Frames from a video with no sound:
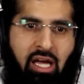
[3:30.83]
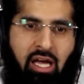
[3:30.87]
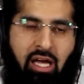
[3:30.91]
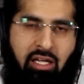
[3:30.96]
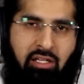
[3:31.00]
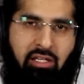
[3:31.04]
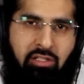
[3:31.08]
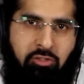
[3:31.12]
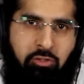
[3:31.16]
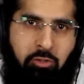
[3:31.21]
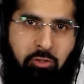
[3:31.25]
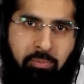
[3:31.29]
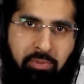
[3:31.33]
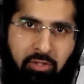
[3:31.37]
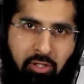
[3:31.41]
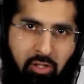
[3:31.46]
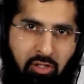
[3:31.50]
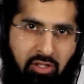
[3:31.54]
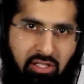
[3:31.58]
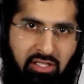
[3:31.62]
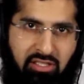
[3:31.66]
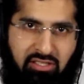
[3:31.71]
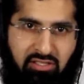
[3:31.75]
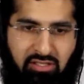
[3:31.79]
And to be
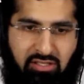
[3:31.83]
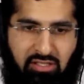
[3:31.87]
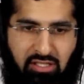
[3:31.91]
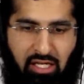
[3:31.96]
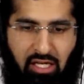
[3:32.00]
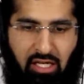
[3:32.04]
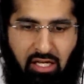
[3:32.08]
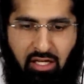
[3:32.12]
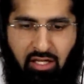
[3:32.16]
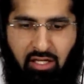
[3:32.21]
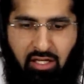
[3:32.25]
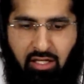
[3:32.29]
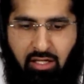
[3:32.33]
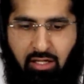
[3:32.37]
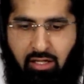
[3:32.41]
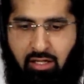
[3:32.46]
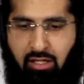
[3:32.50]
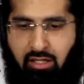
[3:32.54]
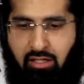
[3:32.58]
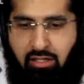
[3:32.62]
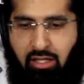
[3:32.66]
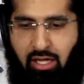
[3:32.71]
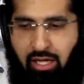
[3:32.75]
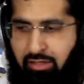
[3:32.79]
honest,
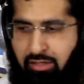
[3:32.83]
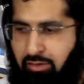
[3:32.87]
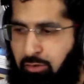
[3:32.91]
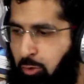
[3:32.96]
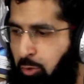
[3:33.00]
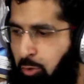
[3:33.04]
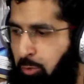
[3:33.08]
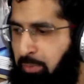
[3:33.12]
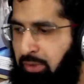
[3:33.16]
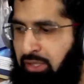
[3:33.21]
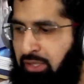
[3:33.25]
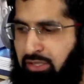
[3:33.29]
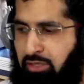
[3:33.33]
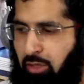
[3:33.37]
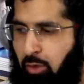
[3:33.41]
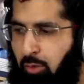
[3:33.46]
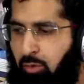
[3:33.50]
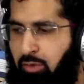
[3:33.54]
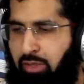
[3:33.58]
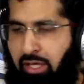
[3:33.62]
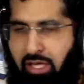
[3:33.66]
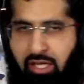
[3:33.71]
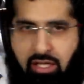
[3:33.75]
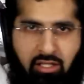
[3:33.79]
I normally
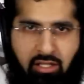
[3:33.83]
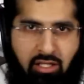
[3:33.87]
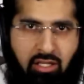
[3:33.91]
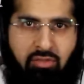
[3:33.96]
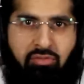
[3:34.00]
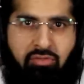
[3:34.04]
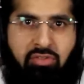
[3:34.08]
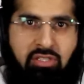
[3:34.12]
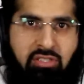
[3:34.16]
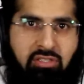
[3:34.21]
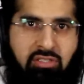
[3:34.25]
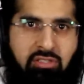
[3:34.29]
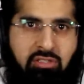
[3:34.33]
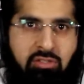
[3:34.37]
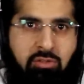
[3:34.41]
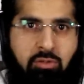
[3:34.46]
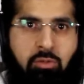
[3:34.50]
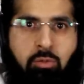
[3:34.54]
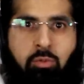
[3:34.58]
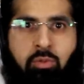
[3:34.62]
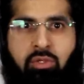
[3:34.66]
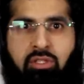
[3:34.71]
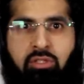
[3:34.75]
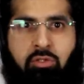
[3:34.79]
don't get nervous
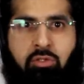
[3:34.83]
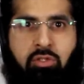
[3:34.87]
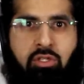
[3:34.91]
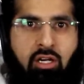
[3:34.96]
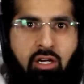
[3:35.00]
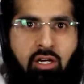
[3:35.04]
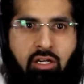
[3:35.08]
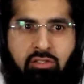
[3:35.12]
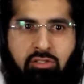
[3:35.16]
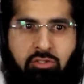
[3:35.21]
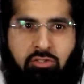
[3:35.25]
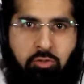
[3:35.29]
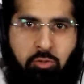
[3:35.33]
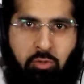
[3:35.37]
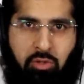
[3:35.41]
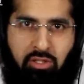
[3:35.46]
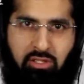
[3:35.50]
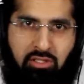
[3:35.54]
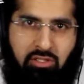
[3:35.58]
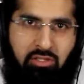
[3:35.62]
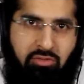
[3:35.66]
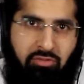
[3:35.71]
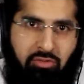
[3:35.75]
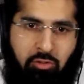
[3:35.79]
with regards to
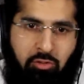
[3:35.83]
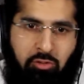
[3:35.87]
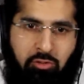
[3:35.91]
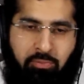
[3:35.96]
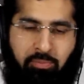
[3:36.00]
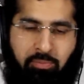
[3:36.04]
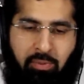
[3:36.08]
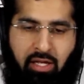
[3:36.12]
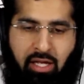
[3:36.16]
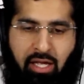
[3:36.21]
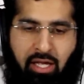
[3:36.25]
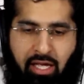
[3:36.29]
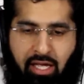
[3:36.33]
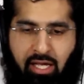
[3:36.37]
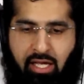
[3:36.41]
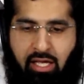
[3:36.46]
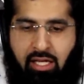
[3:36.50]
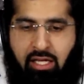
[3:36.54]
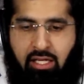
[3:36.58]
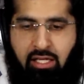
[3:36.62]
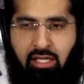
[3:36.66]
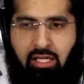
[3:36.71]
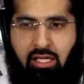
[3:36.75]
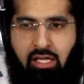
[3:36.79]
interviews. But
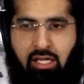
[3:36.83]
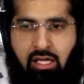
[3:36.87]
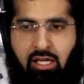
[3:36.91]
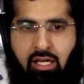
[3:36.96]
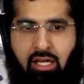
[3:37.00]
here,